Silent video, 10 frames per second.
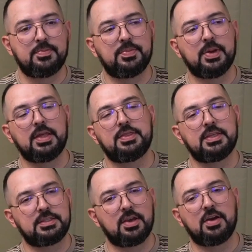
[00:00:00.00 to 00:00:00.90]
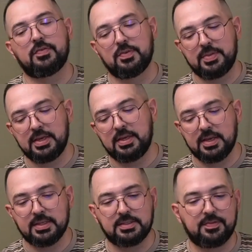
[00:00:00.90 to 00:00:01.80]
but this con for me
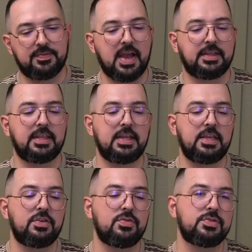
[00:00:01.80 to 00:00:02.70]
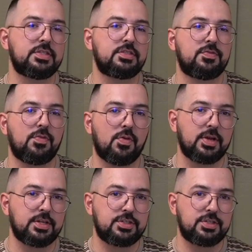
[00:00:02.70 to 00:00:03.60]
is the fact that it uses
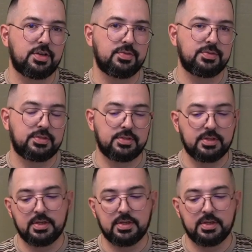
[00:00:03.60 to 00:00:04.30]
4-inch stones.